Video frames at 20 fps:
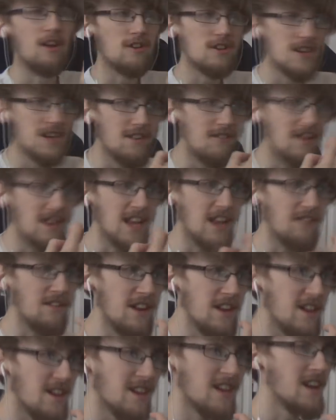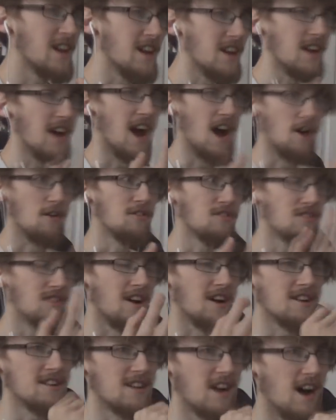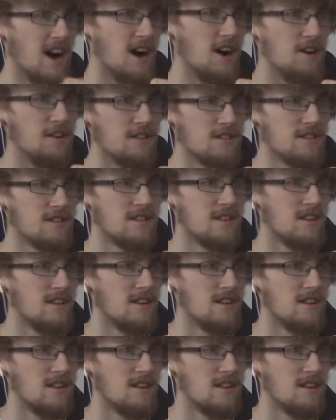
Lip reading: logic of leaving your key outside your house.